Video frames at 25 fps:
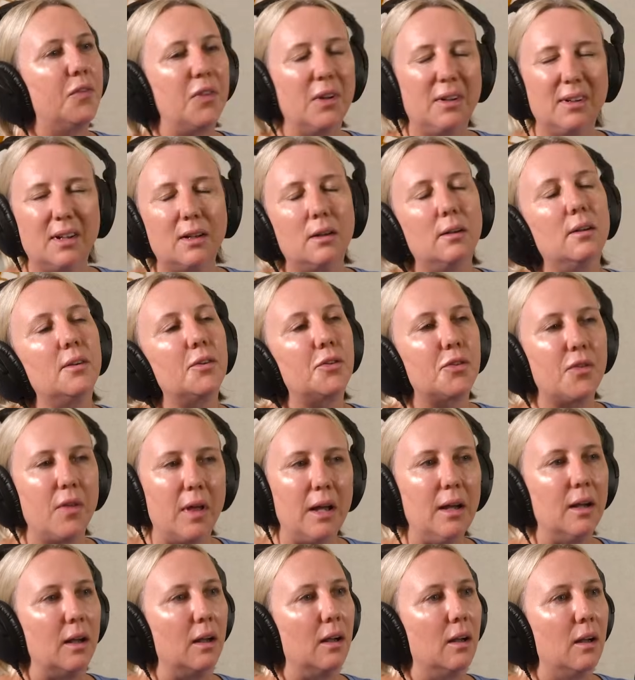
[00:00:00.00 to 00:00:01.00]
The littlest
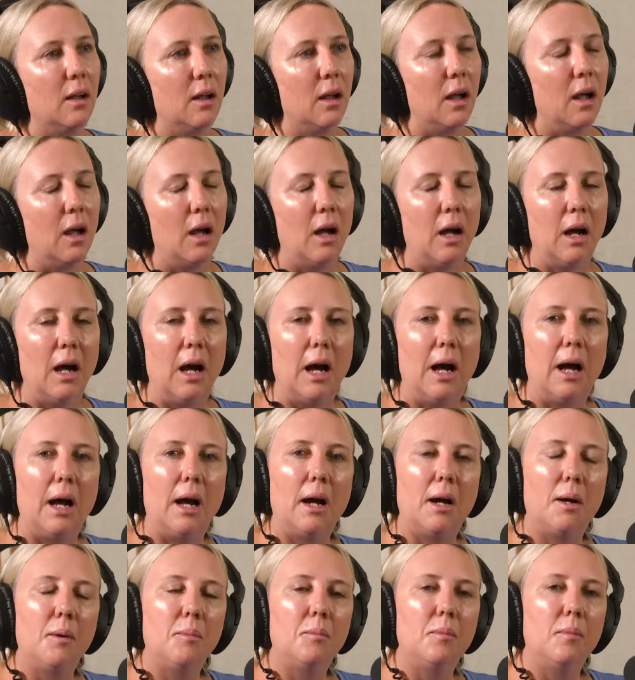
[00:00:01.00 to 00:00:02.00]
thing.
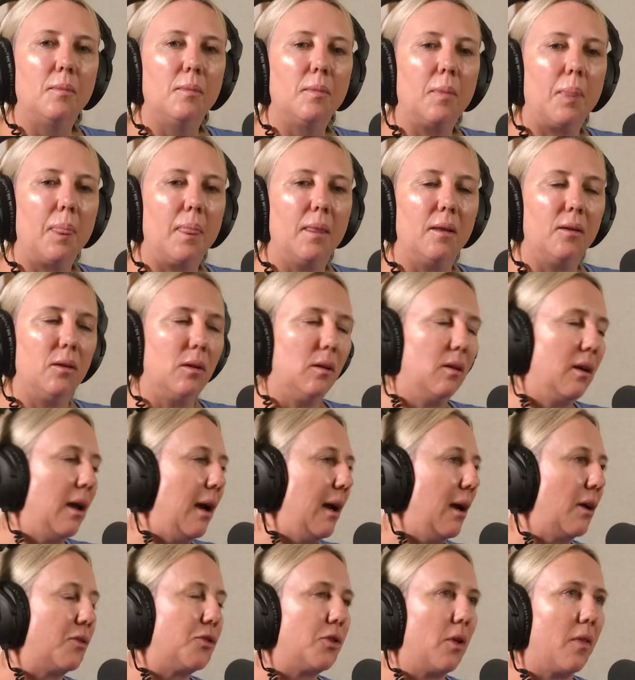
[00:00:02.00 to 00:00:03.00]
So
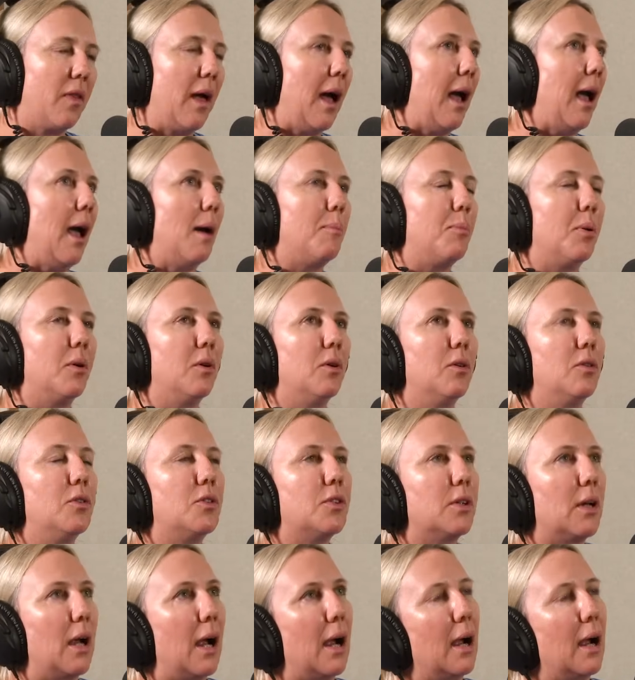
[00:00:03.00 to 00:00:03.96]
that happened.